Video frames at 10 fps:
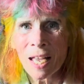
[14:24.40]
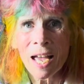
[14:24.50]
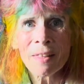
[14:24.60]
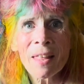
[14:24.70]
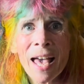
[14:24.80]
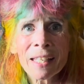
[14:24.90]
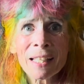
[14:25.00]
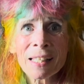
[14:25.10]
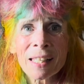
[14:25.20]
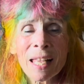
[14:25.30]
and that
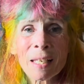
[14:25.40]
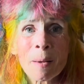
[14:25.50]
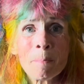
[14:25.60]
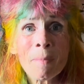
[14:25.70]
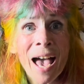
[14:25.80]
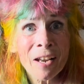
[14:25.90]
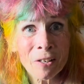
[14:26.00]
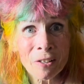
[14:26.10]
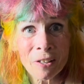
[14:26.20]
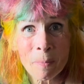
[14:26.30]
is that
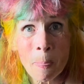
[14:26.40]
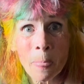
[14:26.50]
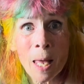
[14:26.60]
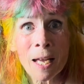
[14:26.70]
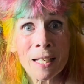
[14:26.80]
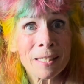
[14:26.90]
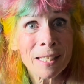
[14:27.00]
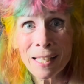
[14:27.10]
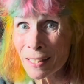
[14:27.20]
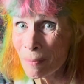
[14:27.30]
matter
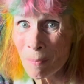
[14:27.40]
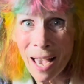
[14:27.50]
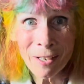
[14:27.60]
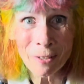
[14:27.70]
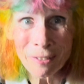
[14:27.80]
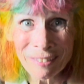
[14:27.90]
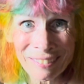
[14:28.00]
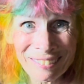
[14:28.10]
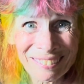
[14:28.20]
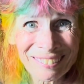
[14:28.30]
doesn't matter.
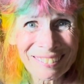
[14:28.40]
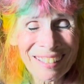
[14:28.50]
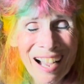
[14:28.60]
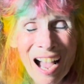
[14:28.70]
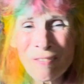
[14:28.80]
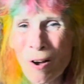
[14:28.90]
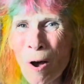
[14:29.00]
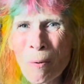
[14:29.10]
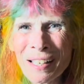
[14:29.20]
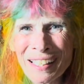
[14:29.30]
I've
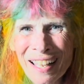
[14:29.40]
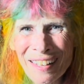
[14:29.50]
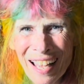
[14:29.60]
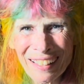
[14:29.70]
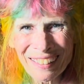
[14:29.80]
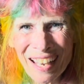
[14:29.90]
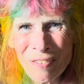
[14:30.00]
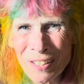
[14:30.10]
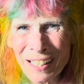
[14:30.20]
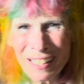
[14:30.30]
always said that
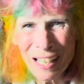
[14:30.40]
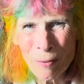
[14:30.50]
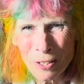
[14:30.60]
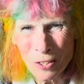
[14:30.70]
ever since I was a